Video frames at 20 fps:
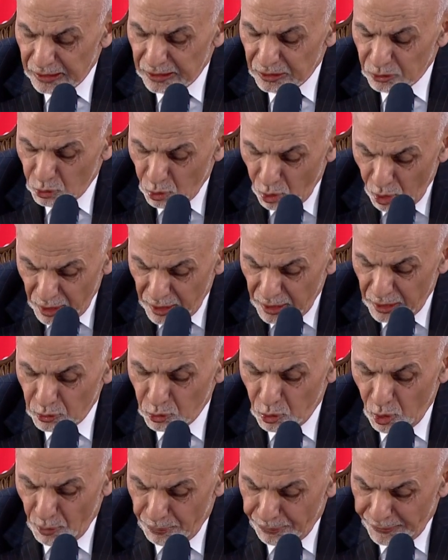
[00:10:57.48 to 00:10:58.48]

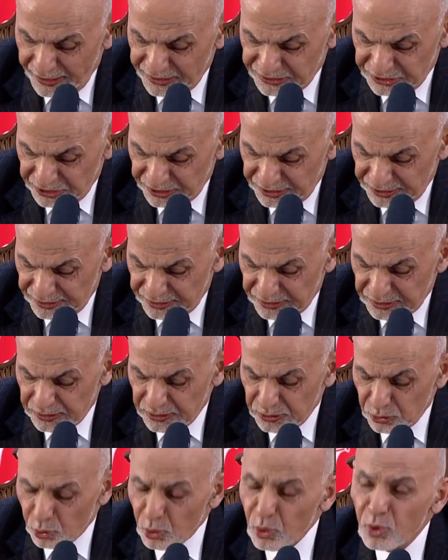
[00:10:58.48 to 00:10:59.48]
cooperations,
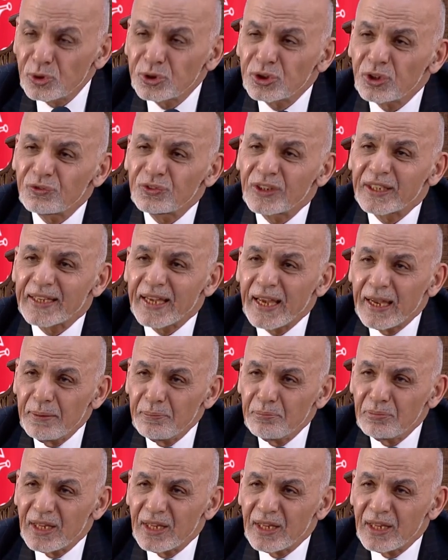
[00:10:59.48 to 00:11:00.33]
rules of the game